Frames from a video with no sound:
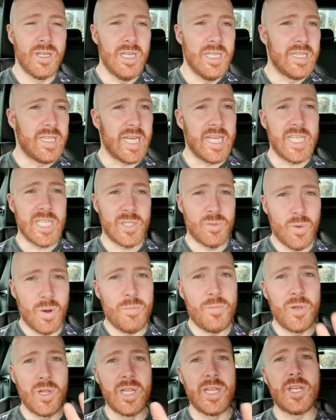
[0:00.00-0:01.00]
They just
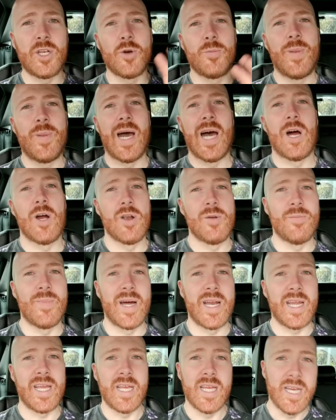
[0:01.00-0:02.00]
want political power and
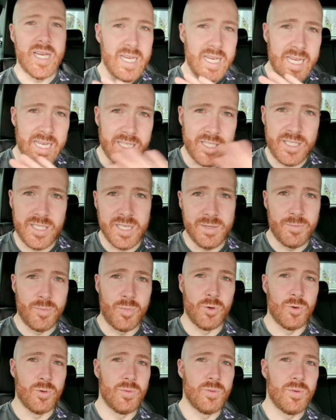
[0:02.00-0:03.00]
money. It's
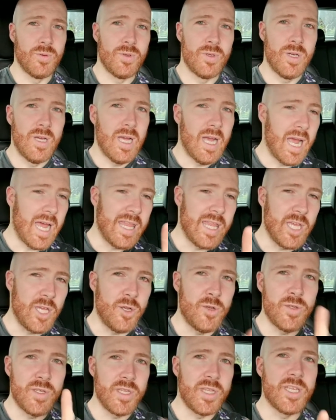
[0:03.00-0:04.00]
simple. And they're
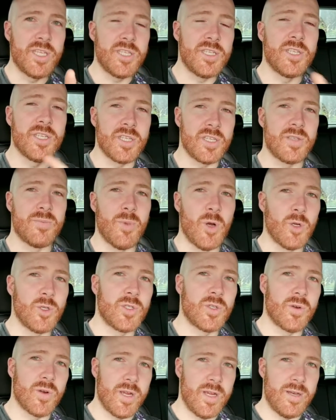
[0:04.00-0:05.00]
using this as a
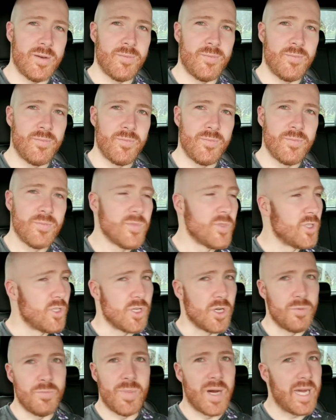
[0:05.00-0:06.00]
smokescreen.
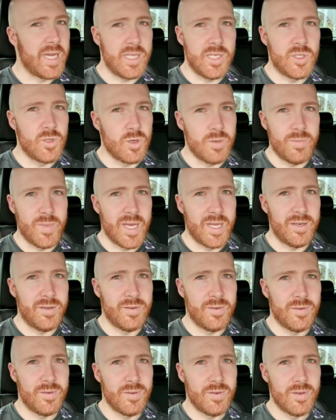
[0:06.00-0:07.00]
Don't buy into it, men.
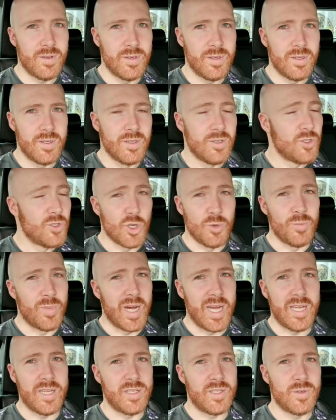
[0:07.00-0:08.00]
Don't
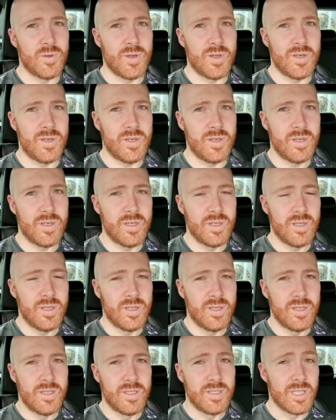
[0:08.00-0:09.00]
buy into it.
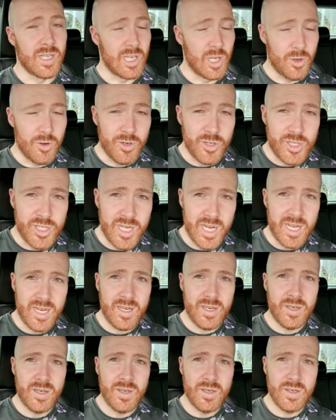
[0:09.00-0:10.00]
It's a load of shit.
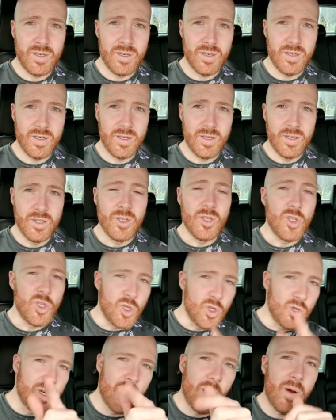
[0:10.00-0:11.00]

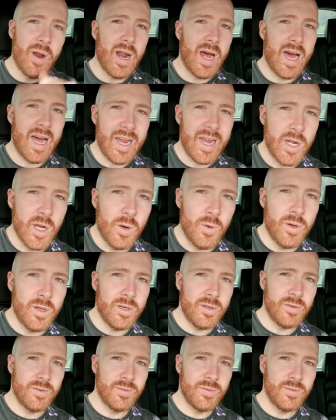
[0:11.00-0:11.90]
You know it, I know it.